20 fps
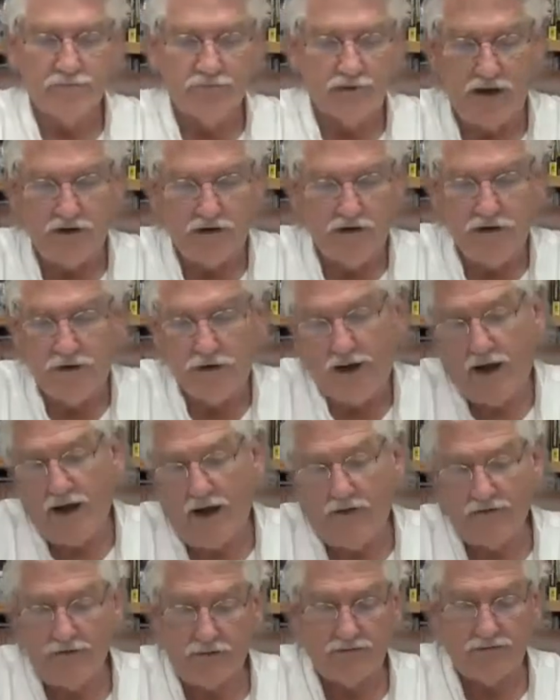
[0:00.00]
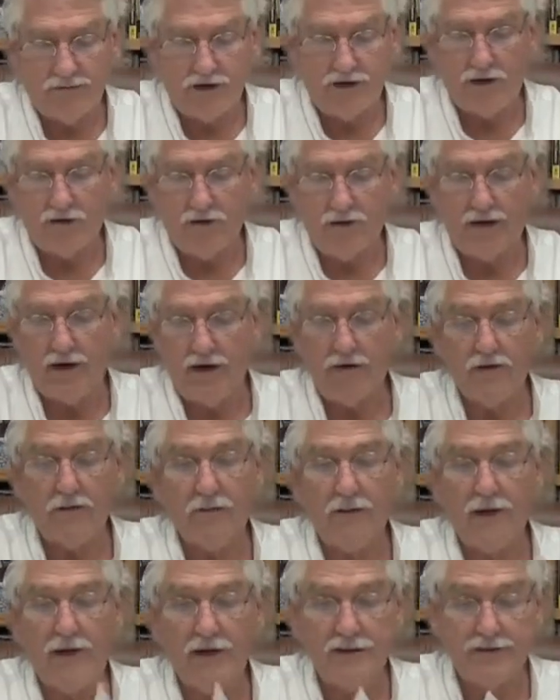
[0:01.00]
and you can have them, you know, in other
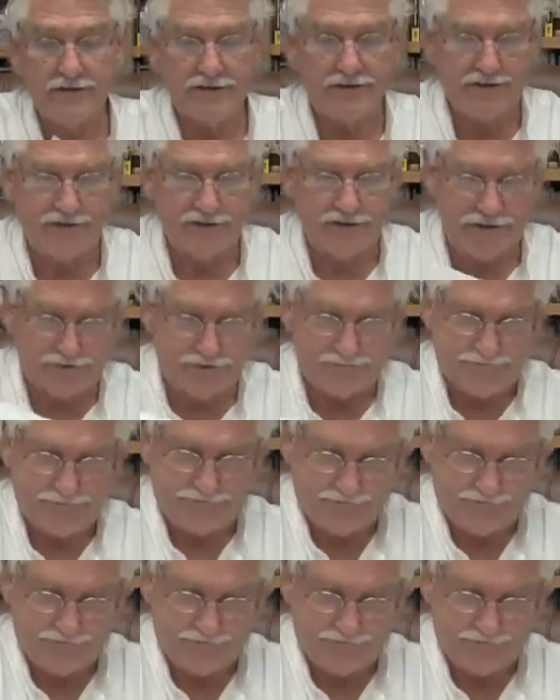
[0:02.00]
places too.